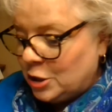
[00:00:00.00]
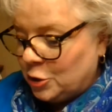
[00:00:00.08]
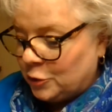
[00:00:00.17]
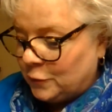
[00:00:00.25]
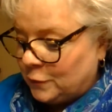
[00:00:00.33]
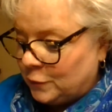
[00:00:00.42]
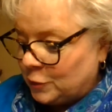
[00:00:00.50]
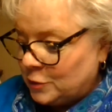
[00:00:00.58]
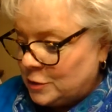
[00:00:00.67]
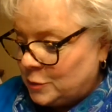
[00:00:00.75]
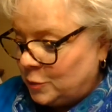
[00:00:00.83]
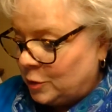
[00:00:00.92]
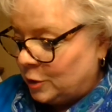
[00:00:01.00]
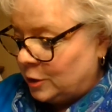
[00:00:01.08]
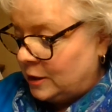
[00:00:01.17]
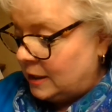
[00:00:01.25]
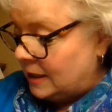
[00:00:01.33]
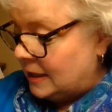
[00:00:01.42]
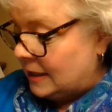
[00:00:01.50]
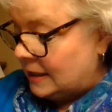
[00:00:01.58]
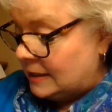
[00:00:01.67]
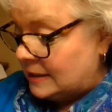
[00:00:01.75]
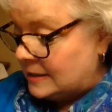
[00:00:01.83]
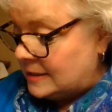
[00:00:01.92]
Your first word
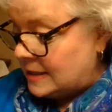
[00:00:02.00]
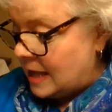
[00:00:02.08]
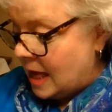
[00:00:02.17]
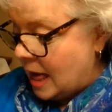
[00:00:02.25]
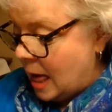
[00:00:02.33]
is